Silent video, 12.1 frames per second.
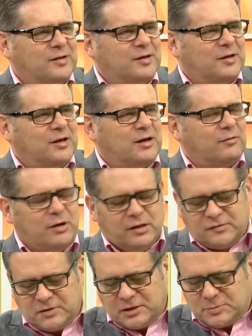are heading around the
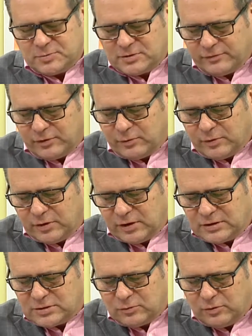South Pacific.
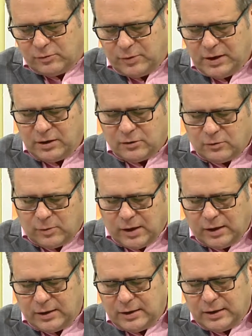There's a really good
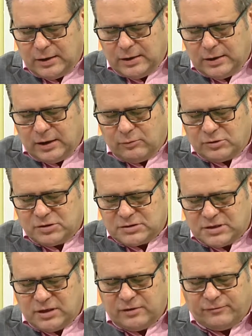one, which is
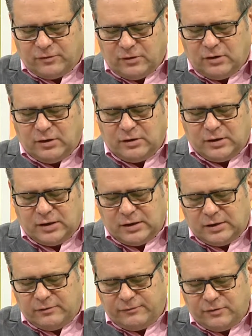nearly full on
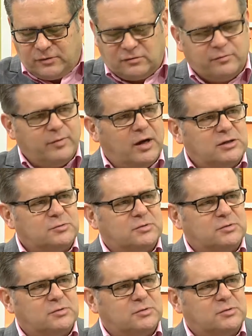the 1st of March,